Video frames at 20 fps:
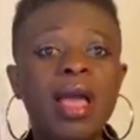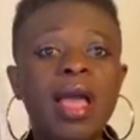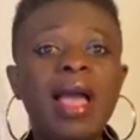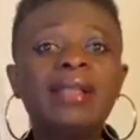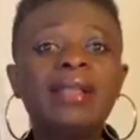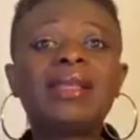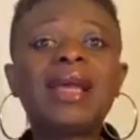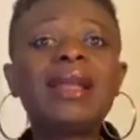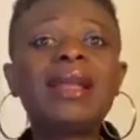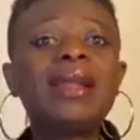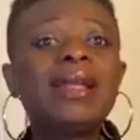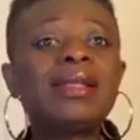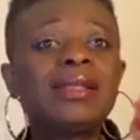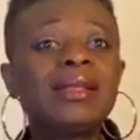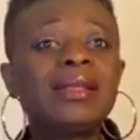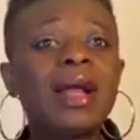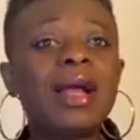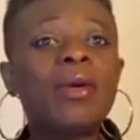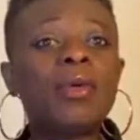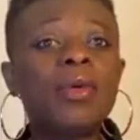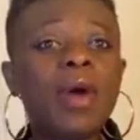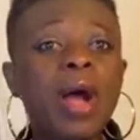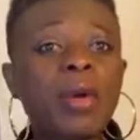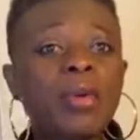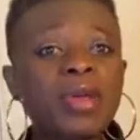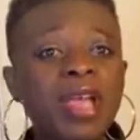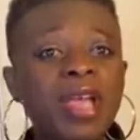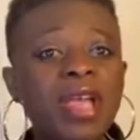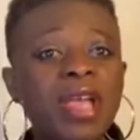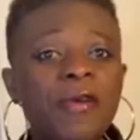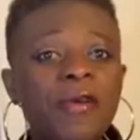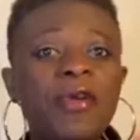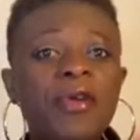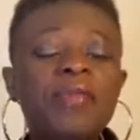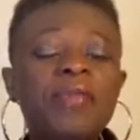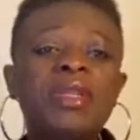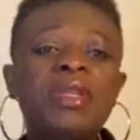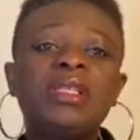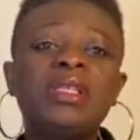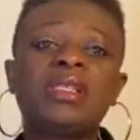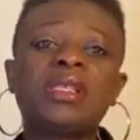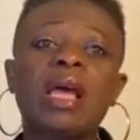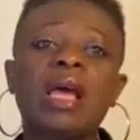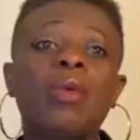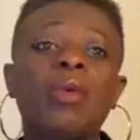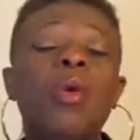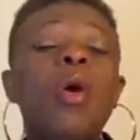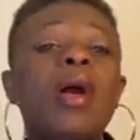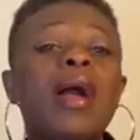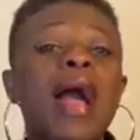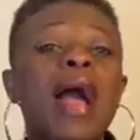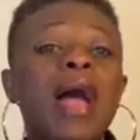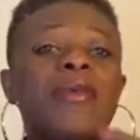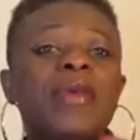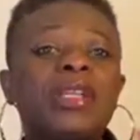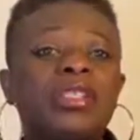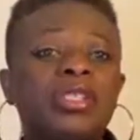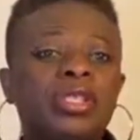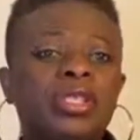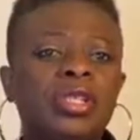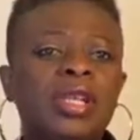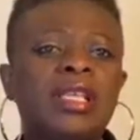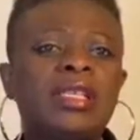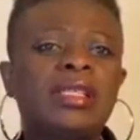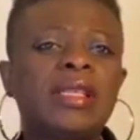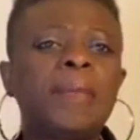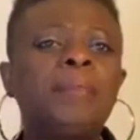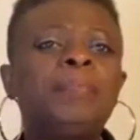And the other thing now, who are foreign minister? Who can't reach chess?